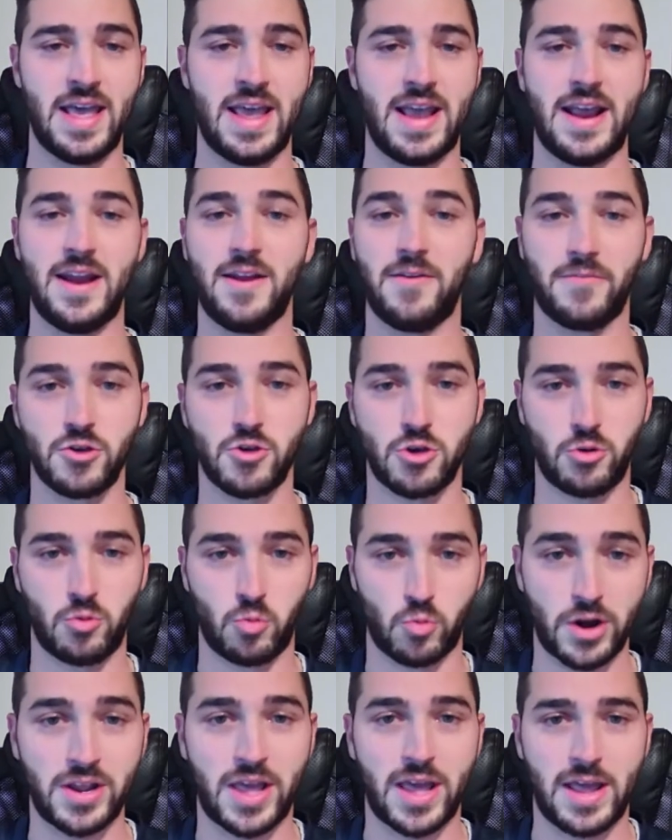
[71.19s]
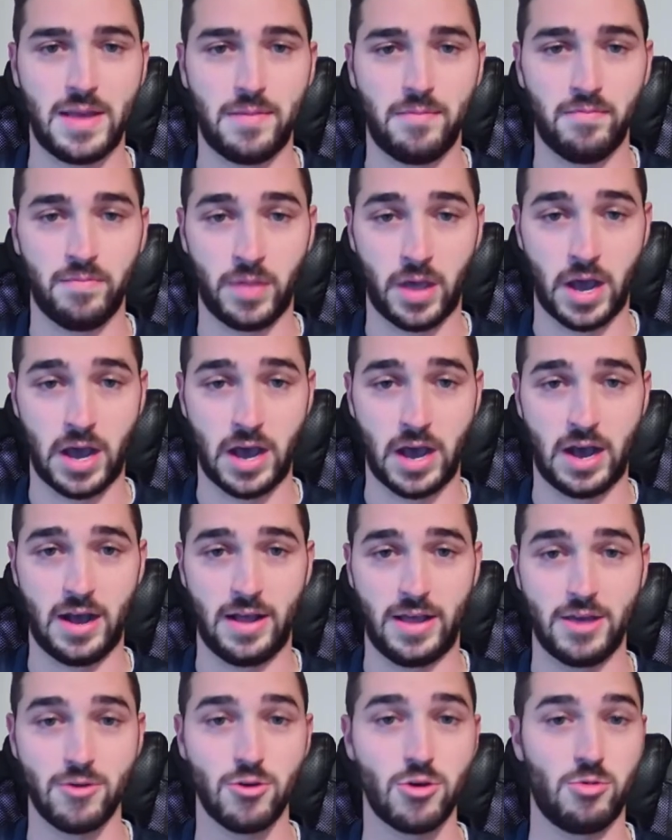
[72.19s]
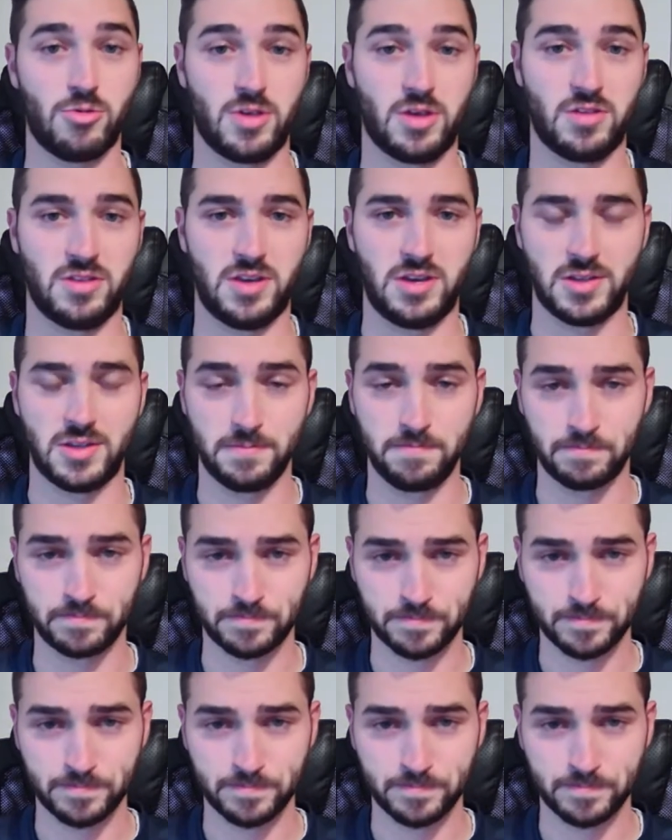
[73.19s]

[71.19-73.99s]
inefficient run game issues this season.